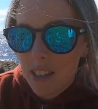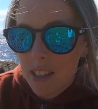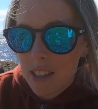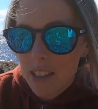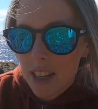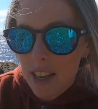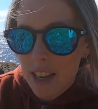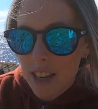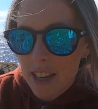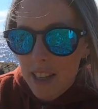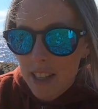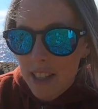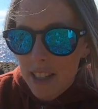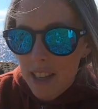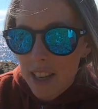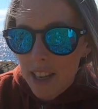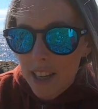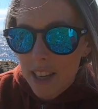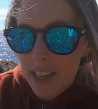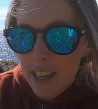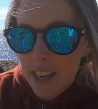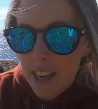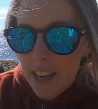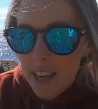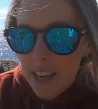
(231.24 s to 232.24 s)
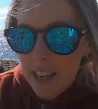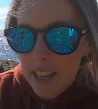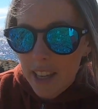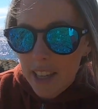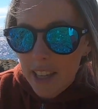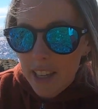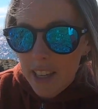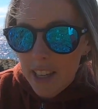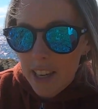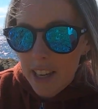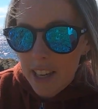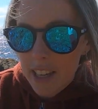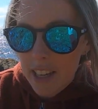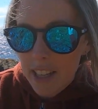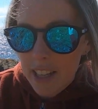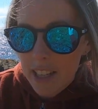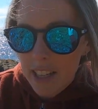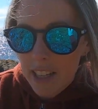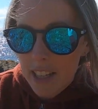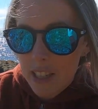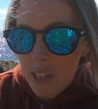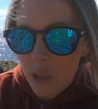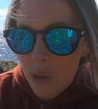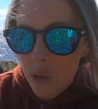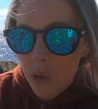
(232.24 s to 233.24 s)
there's like
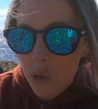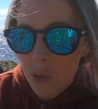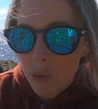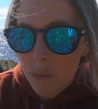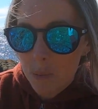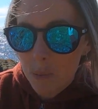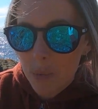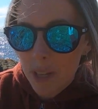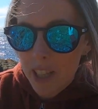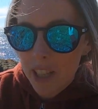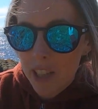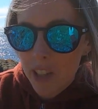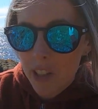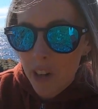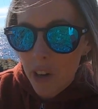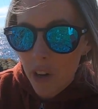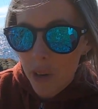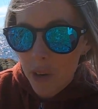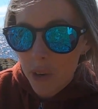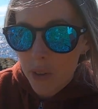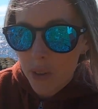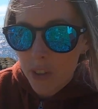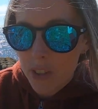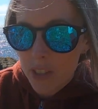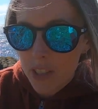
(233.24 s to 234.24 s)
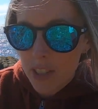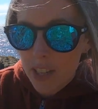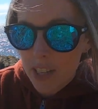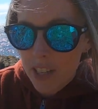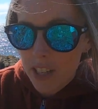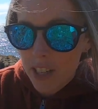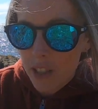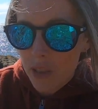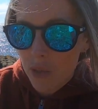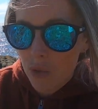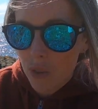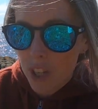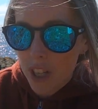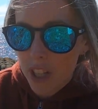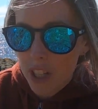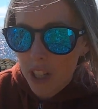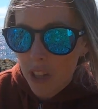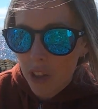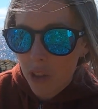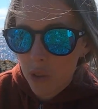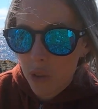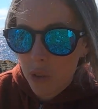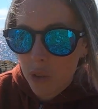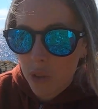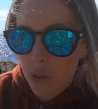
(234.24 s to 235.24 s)
it's called Milanote, and it's really
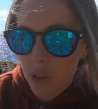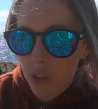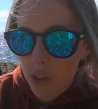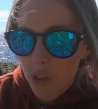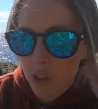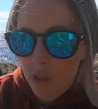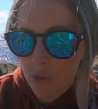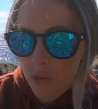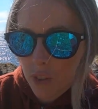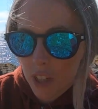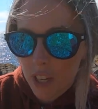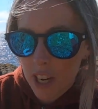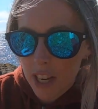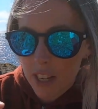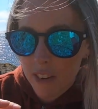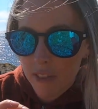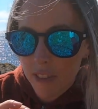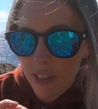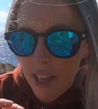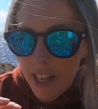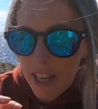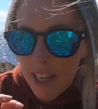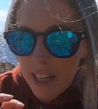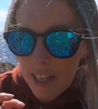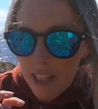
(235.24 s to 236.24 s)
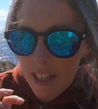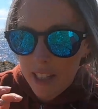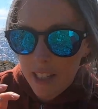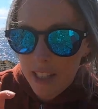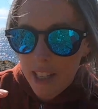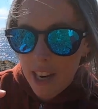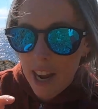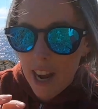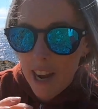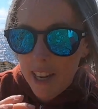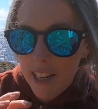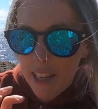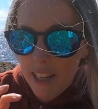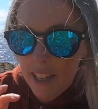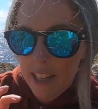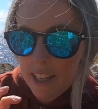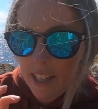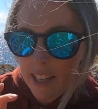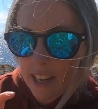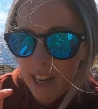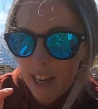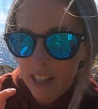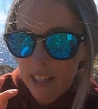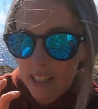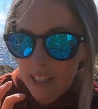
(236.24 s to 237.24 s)
good for kind of like
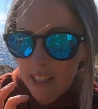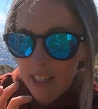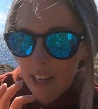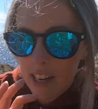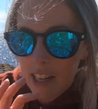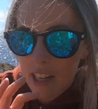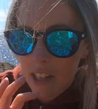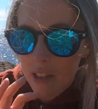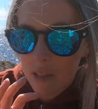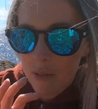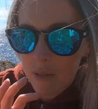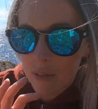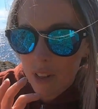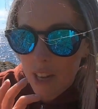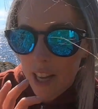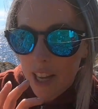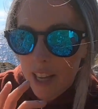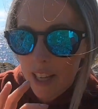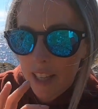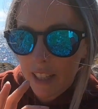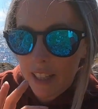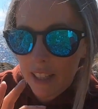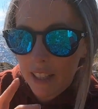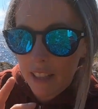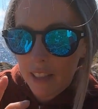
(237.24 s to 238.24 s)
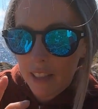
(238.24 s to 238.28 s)
tagging and kind of like